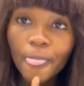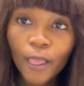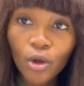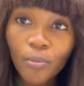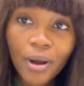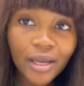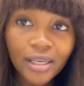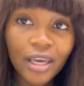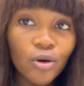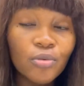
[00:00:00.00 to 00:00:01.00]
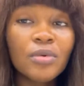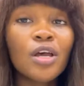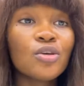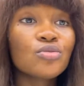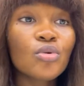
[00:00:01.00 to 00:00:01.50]
normal care home.
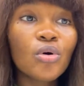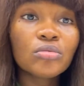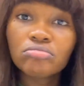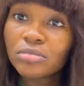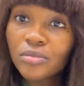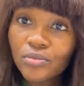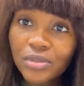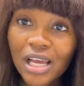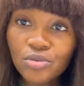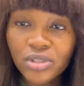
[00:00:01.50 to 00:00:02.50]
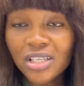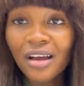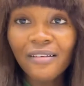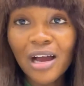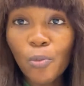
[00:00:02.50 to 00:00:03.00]
So that's what
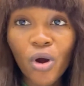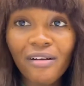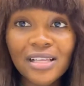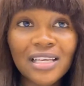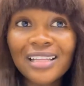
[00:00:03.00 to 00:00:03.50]
can warrant.